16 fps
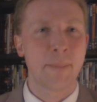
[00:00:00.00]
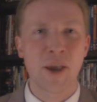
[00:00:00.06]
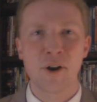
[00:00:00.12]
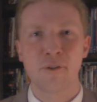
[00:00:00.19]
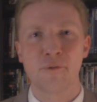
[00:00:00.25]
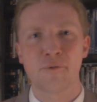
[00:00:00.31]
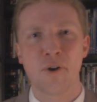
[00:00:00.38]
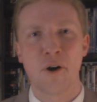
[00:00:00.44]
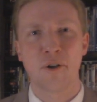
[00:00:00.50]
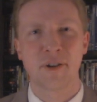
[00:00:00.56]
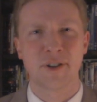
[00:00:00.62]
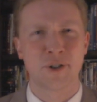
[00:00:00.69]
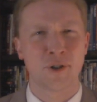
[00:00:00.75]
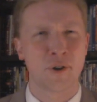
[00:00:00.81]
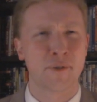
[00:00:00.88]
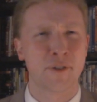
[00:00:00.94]
Peter Falk
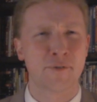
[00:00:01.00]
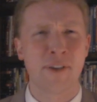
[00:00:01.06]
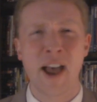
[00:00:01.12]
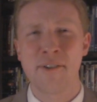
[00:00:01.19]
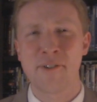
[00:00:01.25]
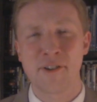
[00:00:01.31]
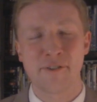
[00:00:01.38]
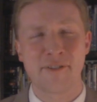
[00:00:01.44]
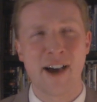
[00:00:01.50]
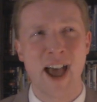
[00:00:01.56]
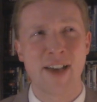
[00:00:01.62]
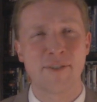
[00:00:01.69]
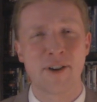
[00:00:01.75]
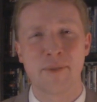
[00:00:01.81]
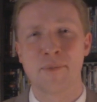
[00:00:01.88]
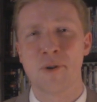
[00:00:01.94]
deserves 5 out of
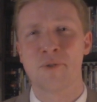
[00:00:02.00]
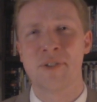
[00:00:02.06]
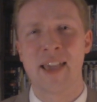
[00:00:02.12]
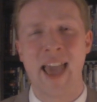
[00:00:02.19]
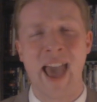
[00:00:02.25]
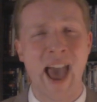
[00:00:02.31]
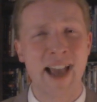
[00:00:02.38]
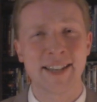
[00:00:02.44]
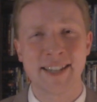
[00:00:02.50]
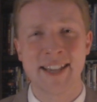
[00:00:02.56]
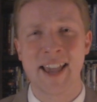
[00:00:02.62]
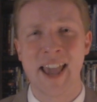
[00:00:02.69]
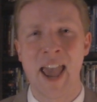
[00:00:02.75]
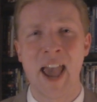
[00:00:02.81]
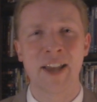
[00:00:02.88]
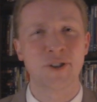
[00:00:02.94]
5 on both the acting
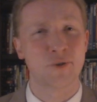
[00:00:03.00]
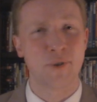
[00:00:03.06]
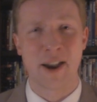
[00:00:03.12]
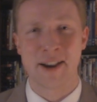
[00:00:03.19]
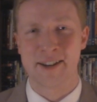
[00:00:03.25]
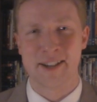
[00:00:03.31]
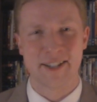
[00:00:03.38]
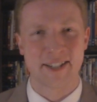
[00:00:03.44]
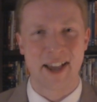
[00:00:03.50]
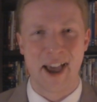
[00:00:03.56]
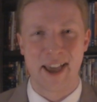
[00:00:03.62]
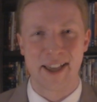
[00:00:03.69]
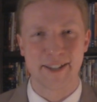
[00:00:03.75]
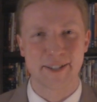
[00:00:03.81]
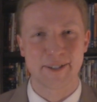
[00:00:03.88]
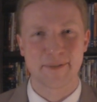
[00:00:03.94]
and directing
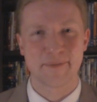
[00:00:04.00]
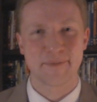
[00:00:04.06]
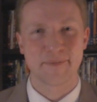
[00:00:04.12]
sides.